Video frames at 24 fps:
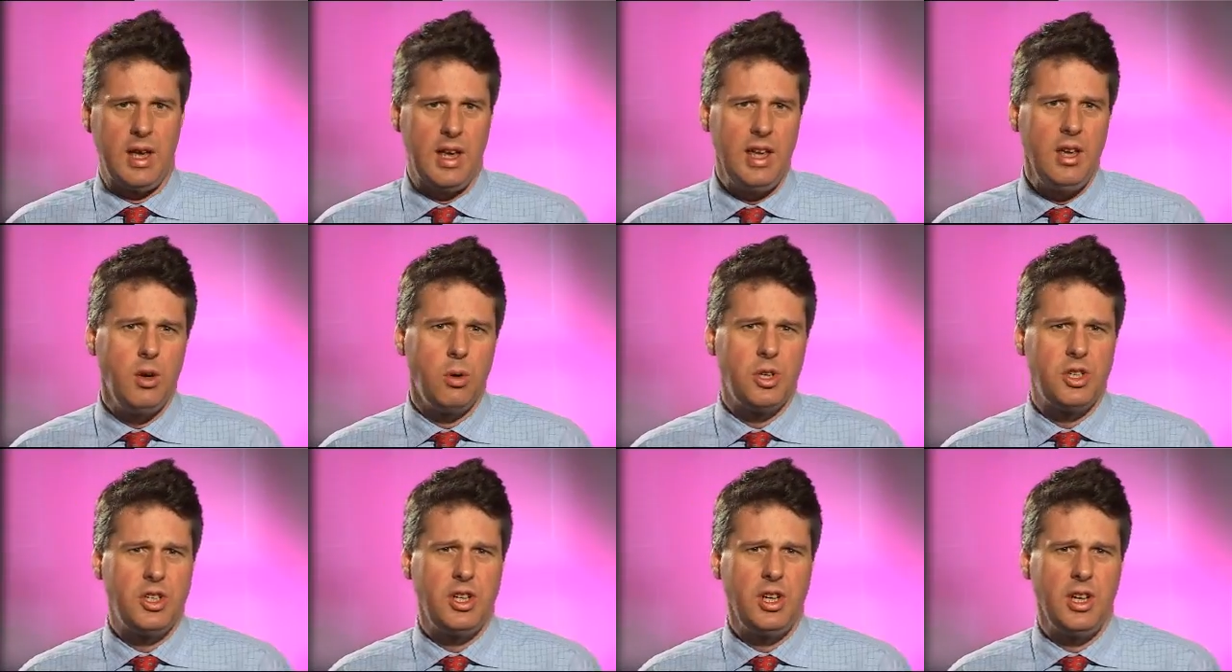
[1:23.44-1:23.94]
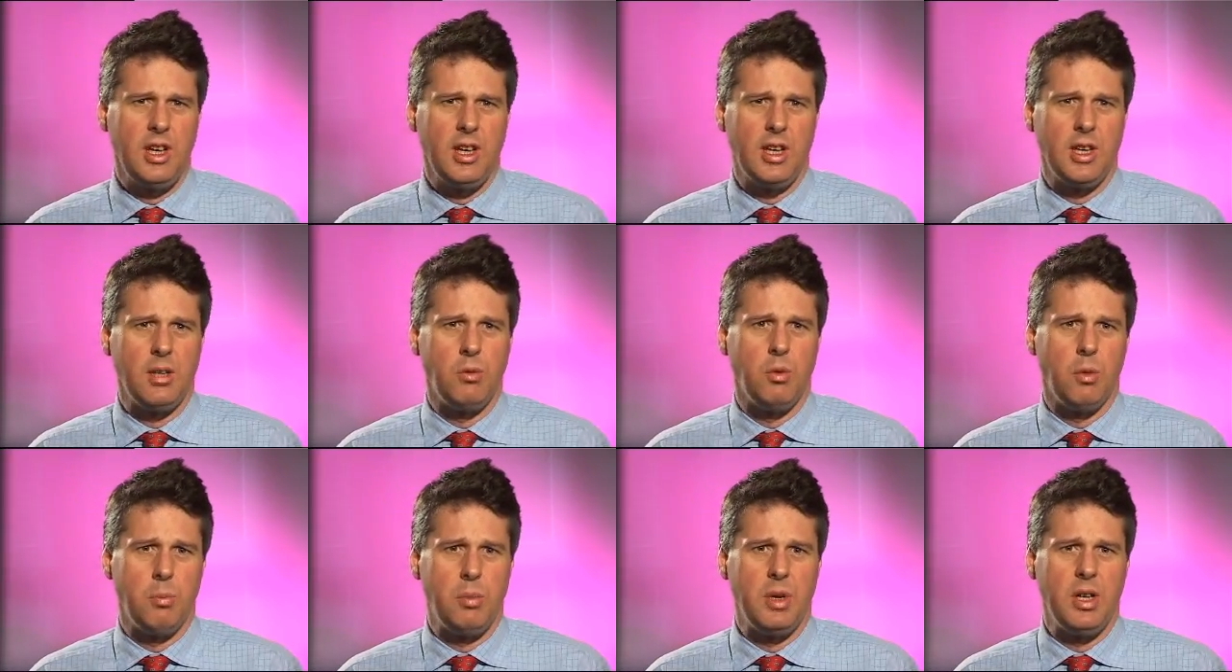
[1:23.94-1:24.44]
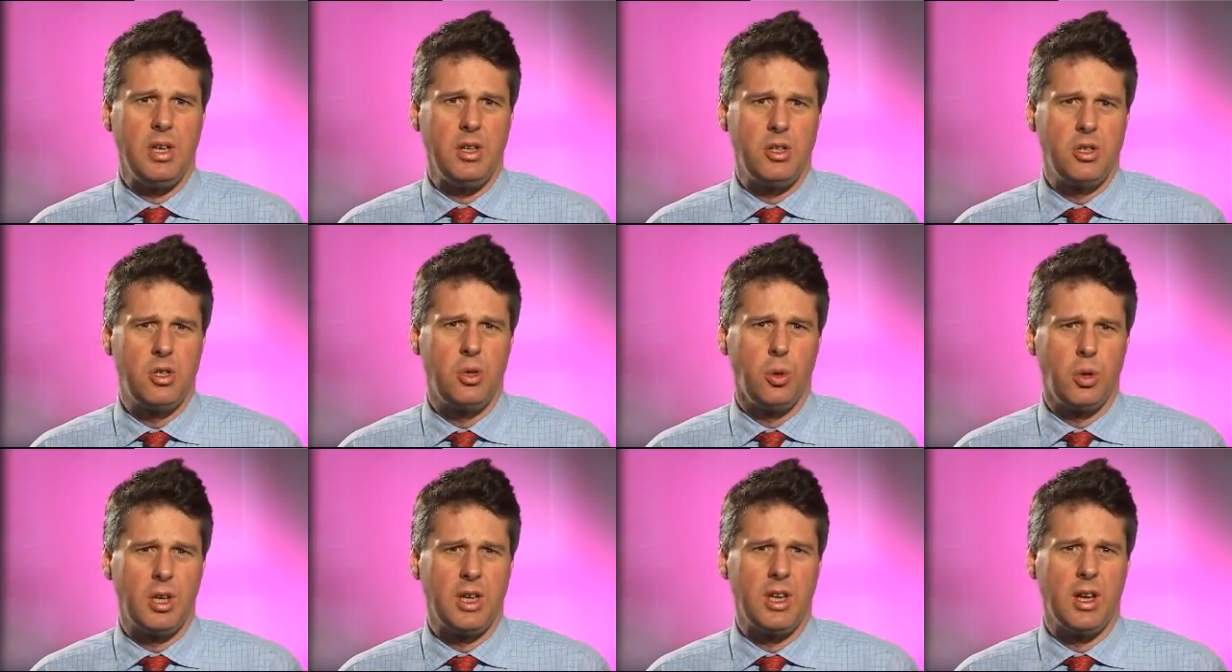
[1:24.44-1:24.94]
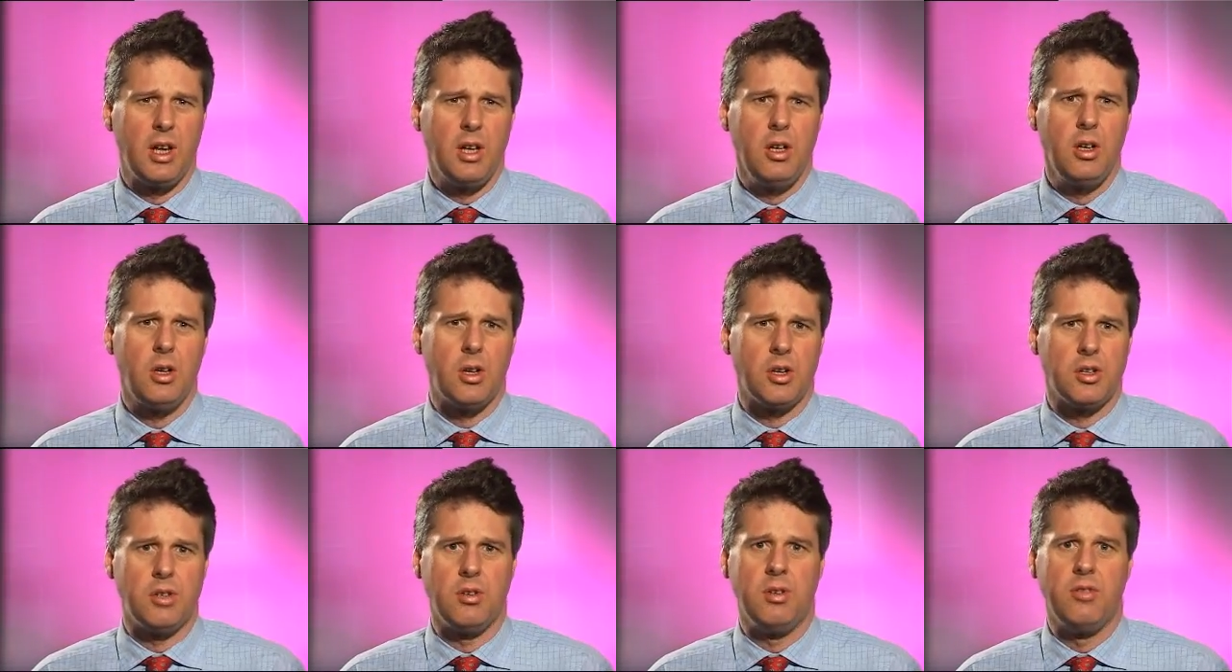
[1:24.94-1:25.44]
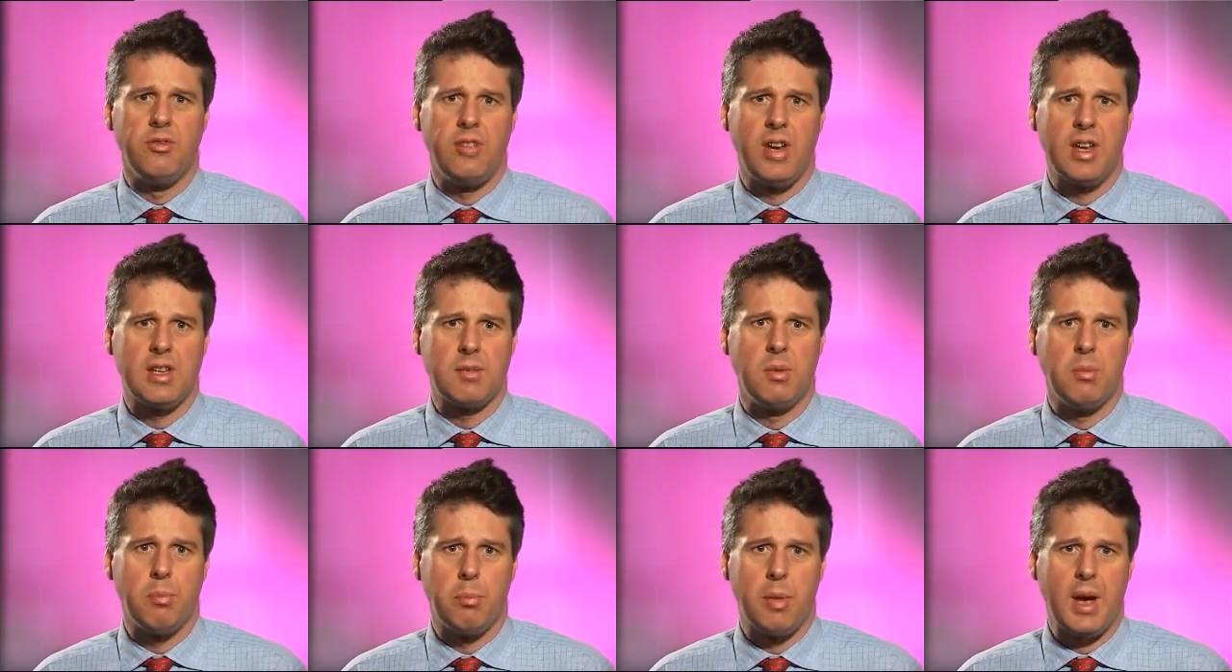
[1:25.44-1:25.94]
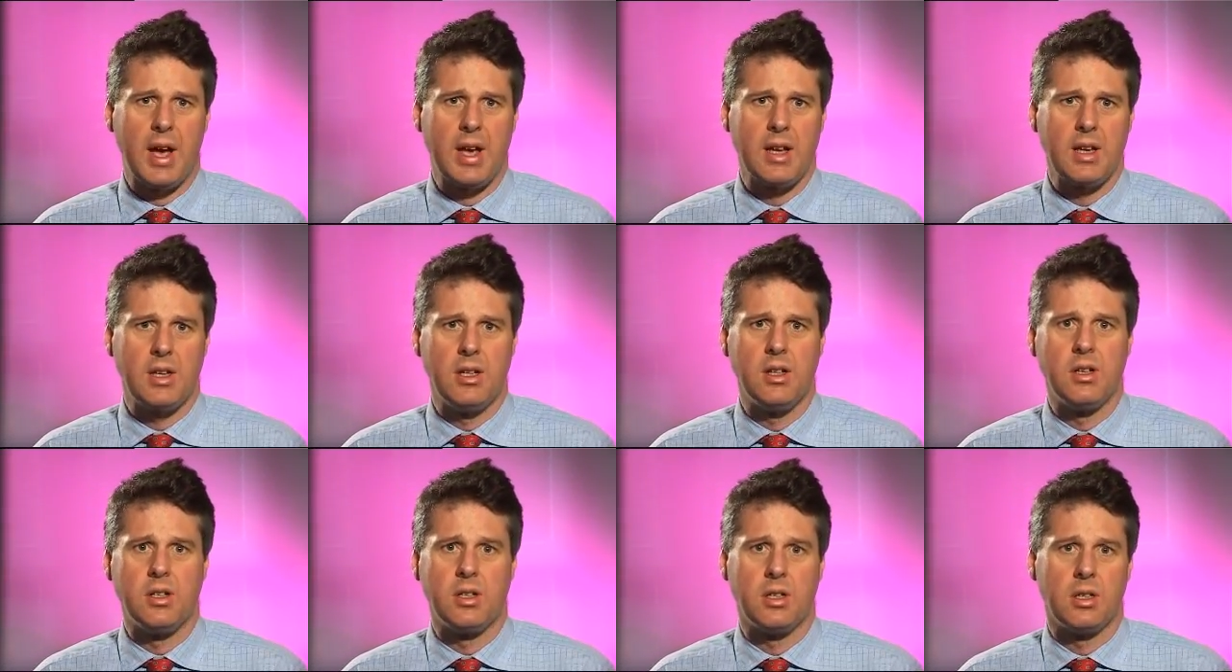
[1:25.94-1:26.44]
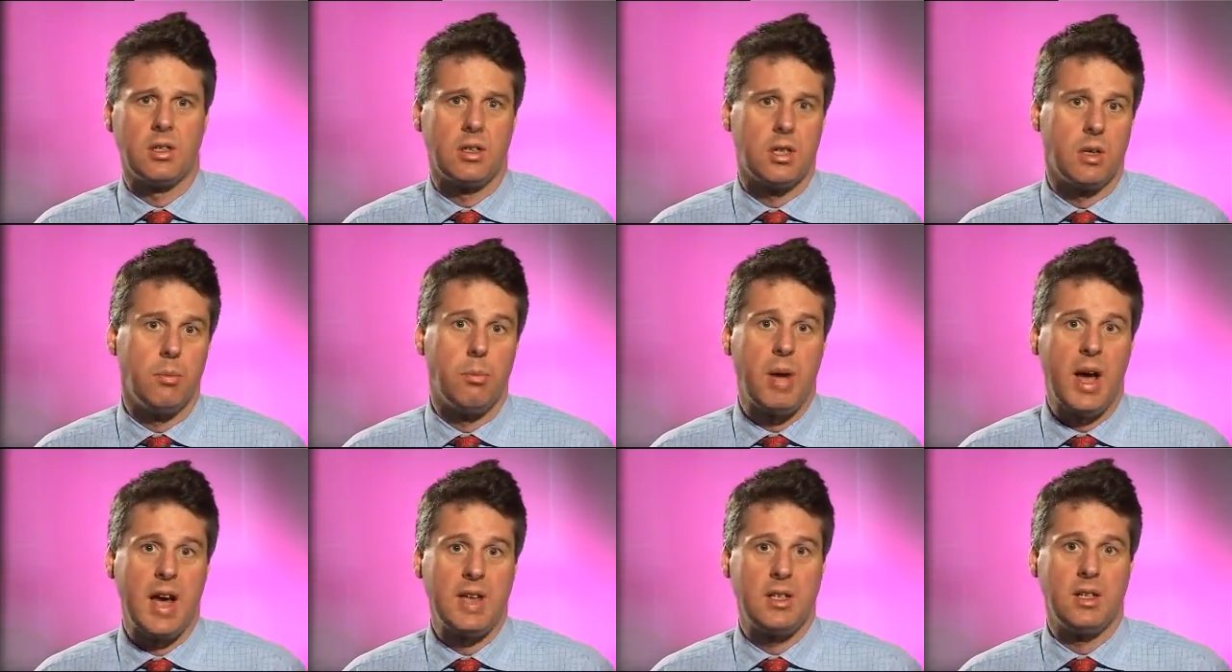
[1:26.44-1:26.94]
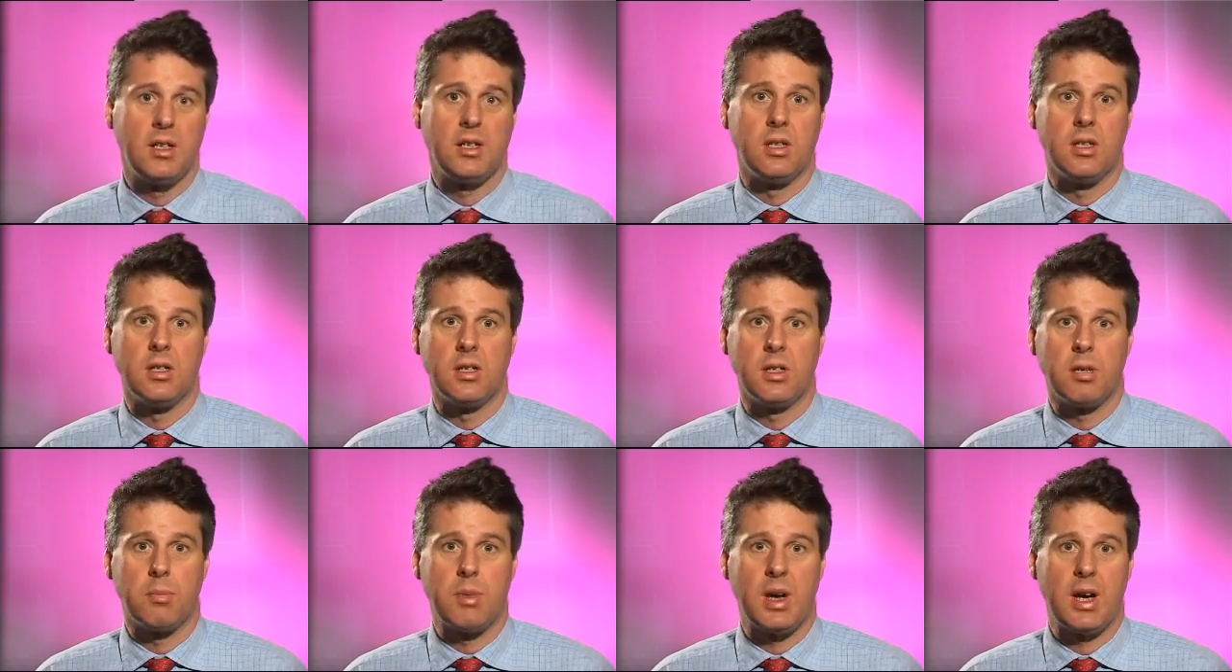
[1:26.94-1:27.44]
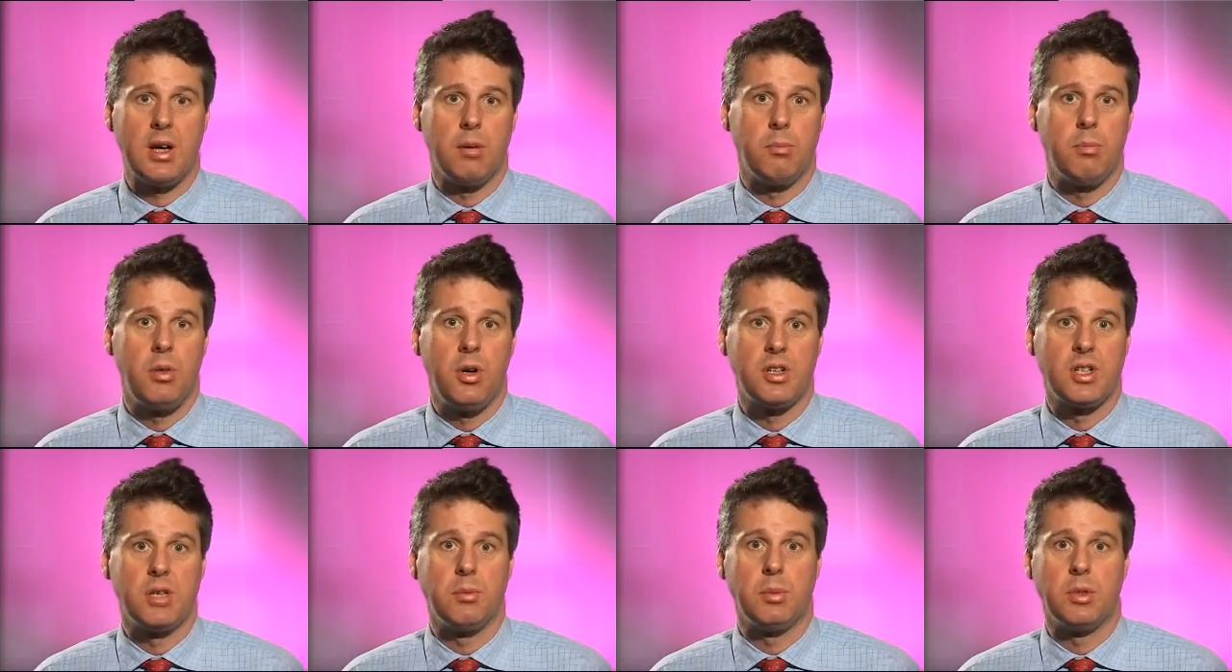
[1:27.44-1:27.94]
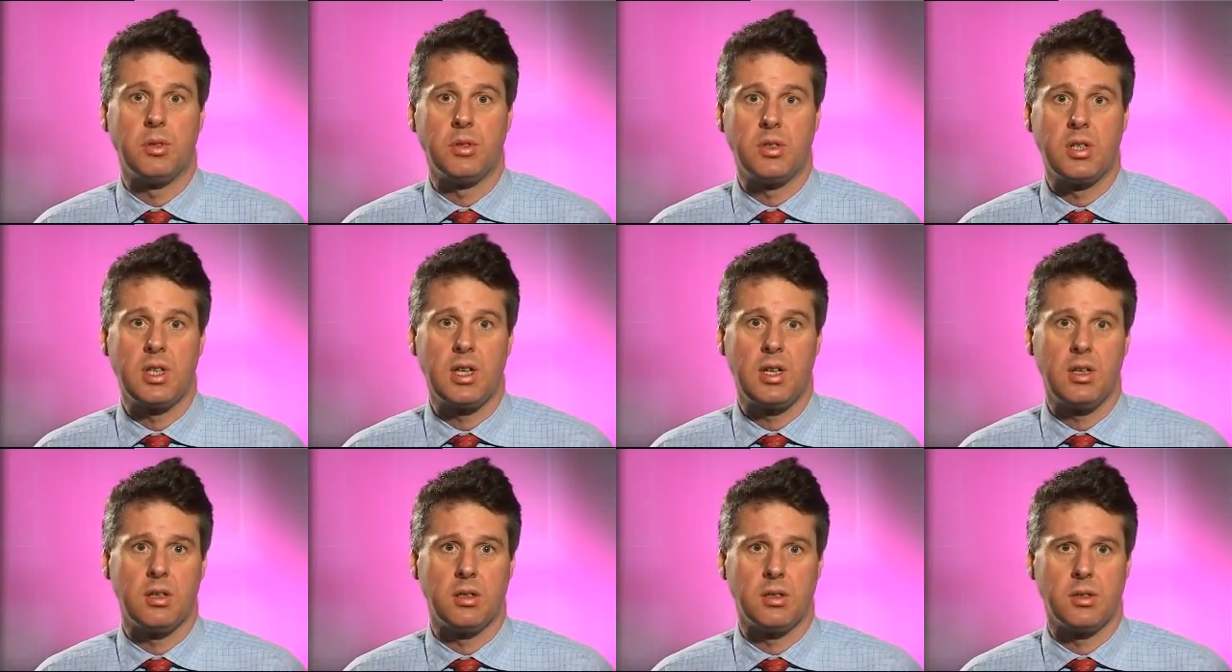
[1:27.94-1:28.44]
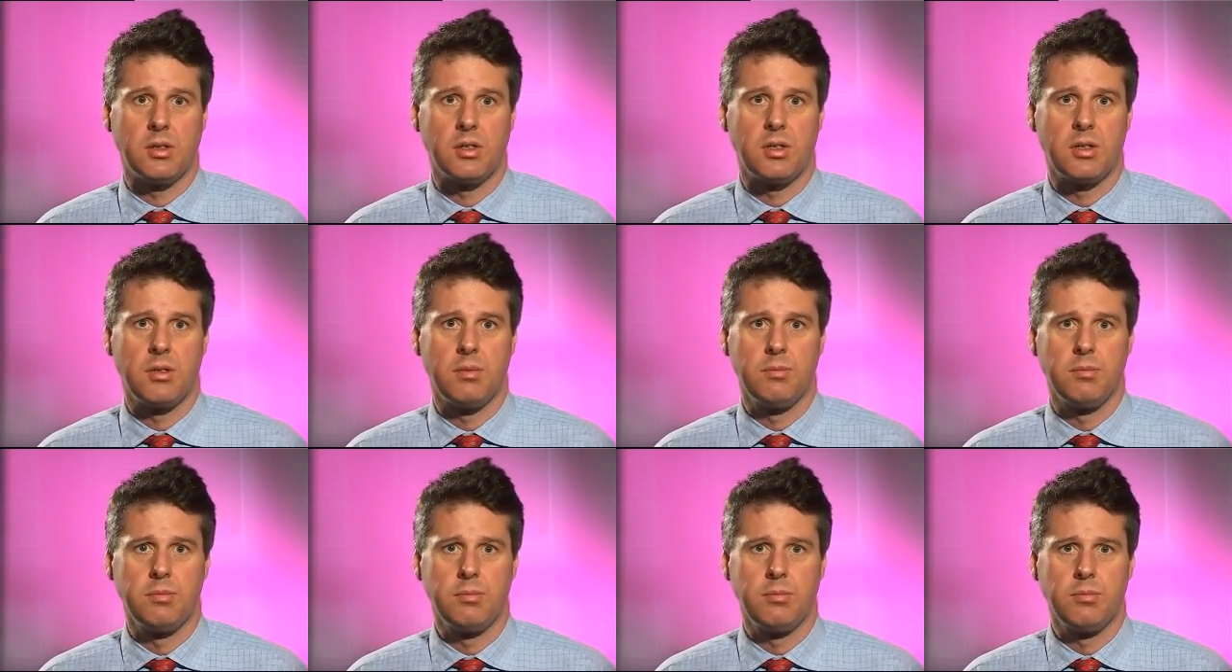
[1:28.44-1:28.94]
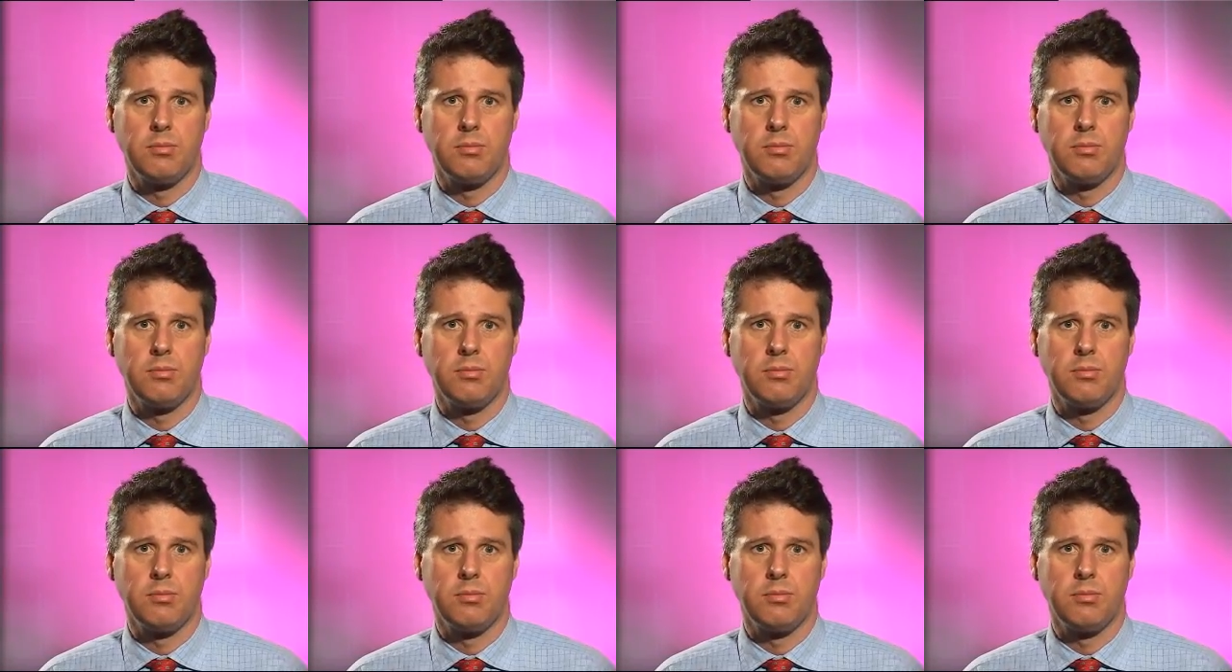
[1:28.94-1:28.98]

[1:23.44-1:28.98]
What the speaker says: He or she would be talking a lot to investment bankers and competitors about possible deals.